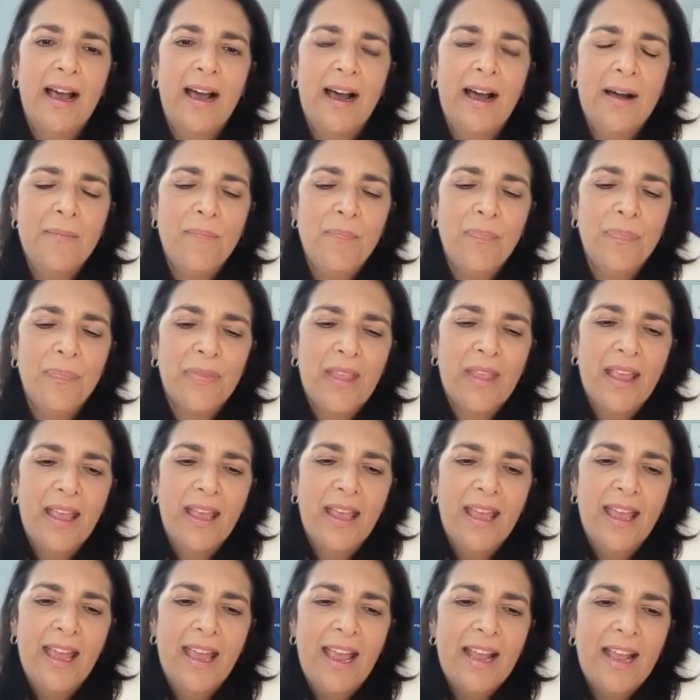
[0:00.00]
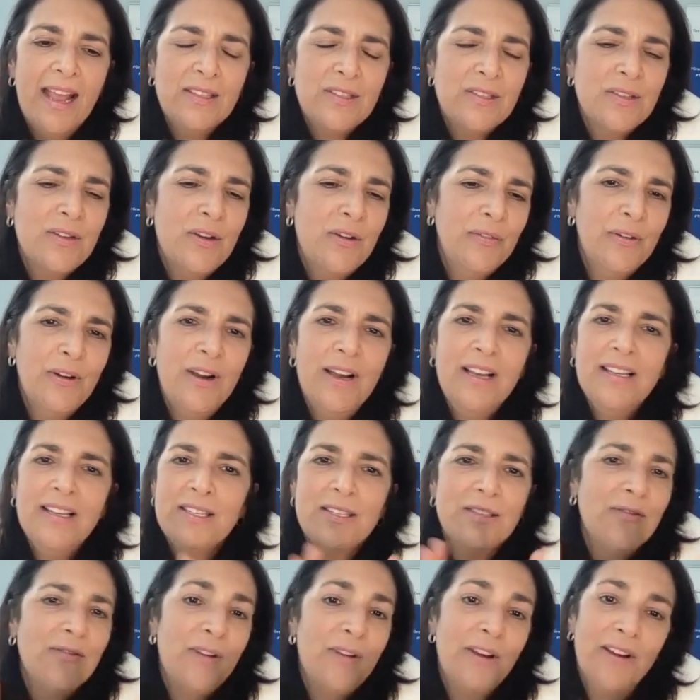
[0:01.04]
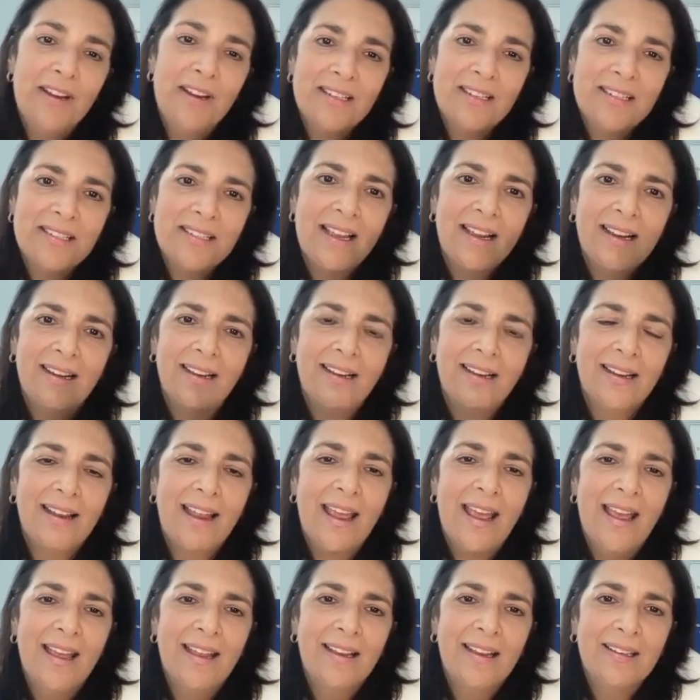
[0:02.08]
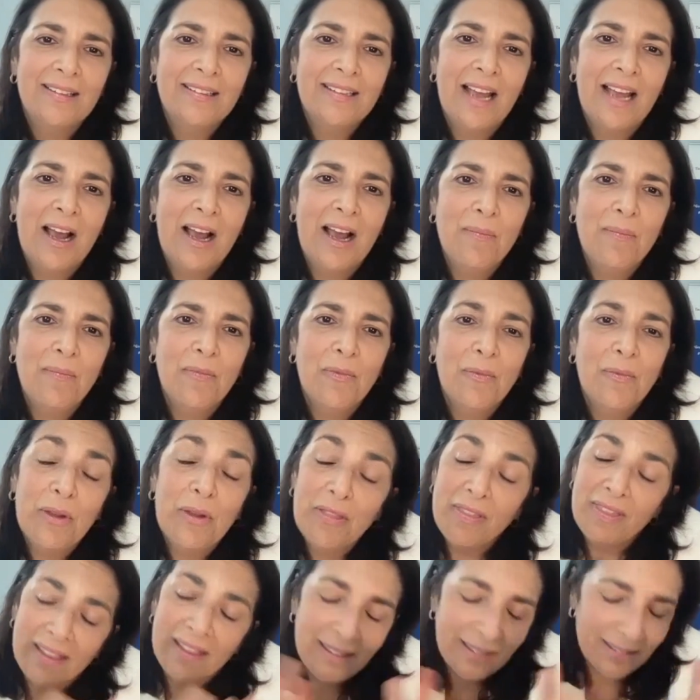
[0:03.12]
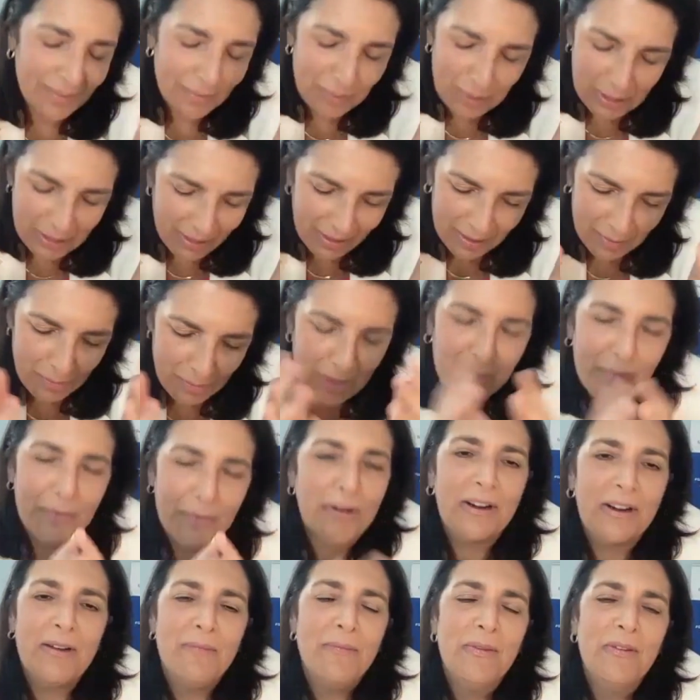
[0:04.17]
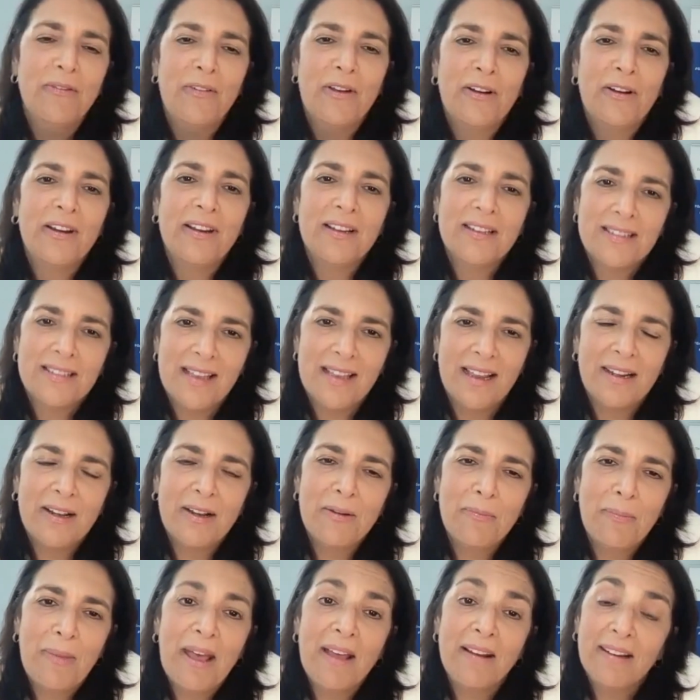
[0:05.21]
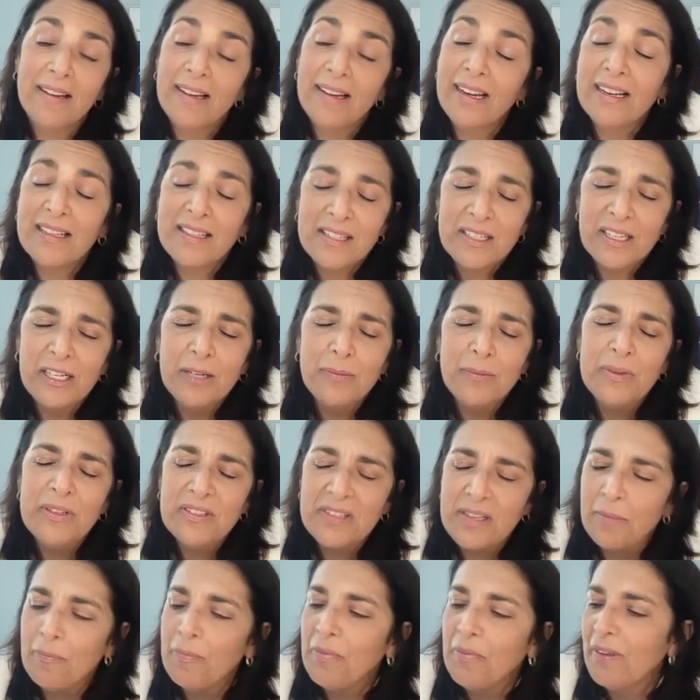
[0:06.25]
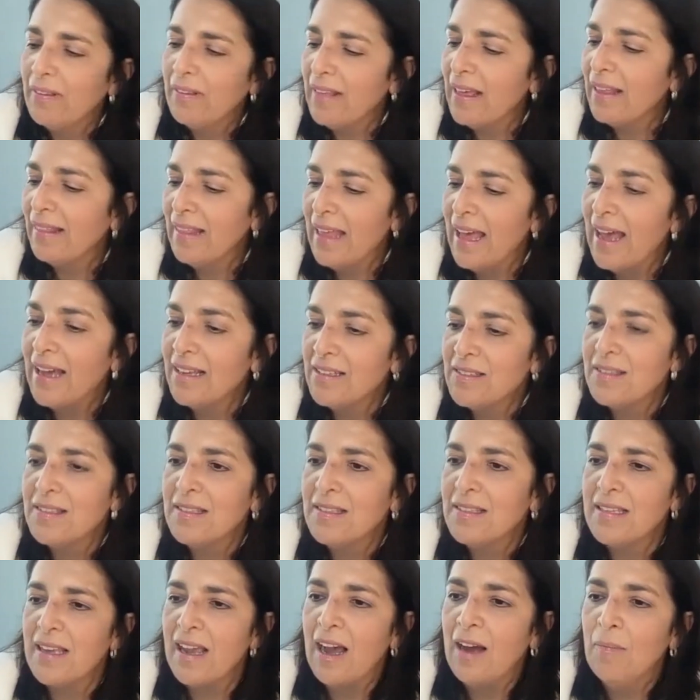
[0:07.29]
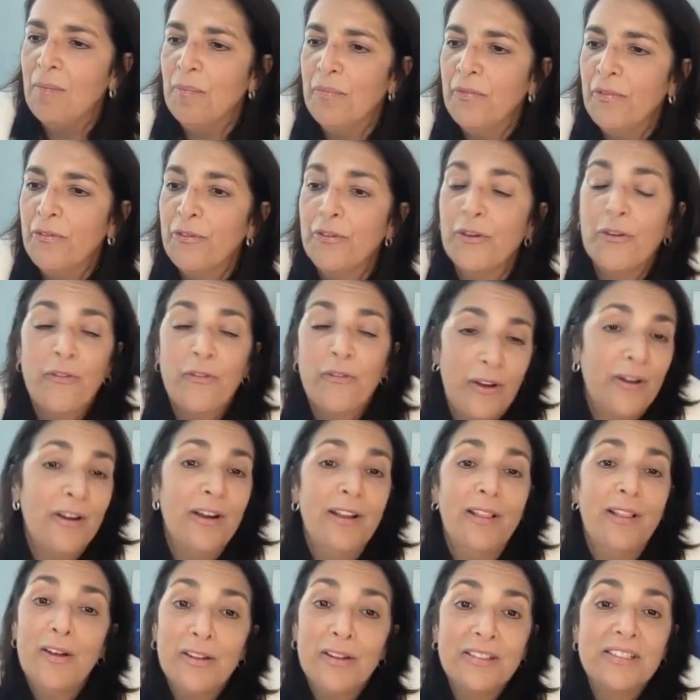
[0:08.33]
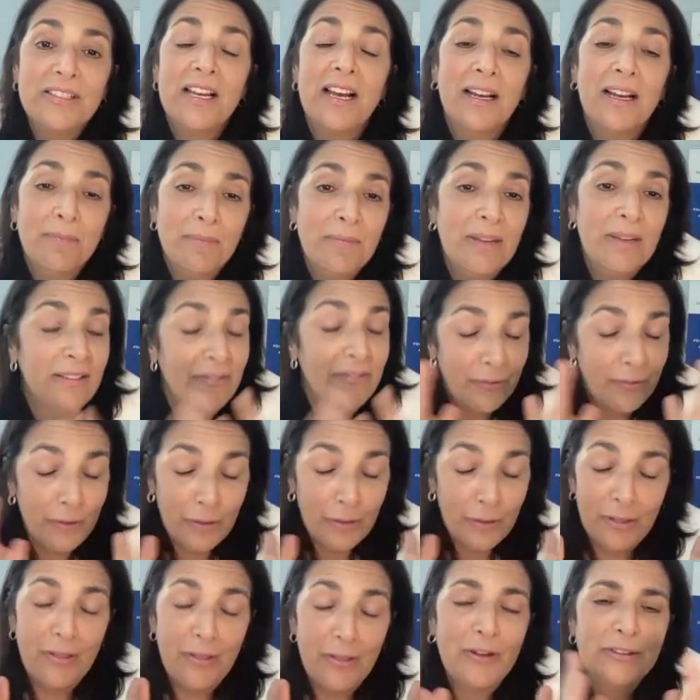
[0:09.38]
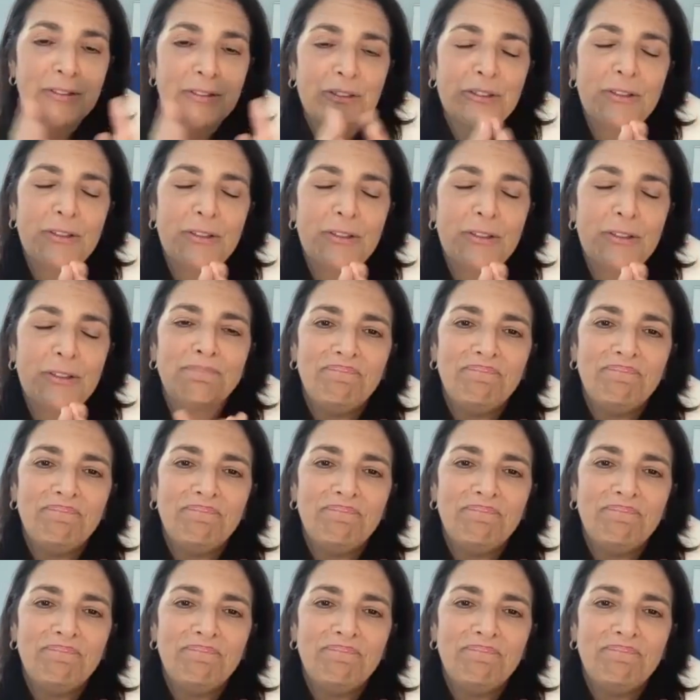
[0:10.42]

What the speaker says: And so for us, it's very exciting. And we think people are going to be very excited about it. And it's going to be something that lasts for a very long time, for the long term.